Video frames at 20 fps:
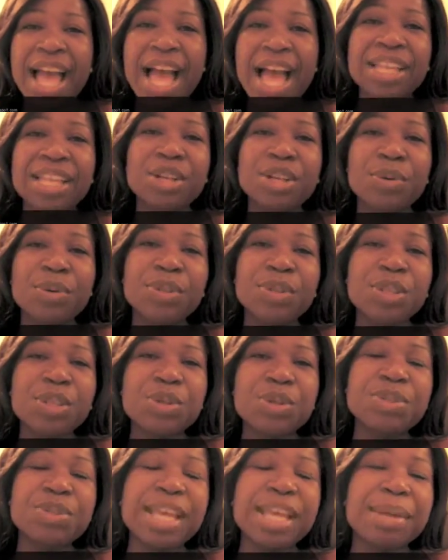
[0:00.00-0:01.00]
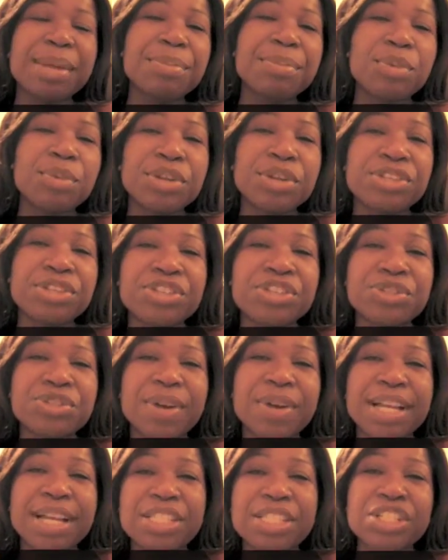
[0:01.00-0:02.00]
I don't use a
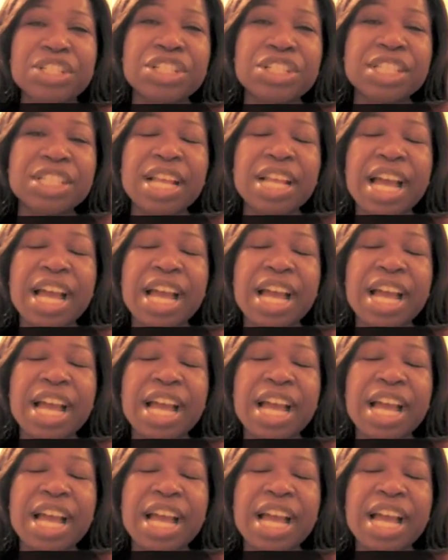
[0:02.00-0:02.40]
moisturizer.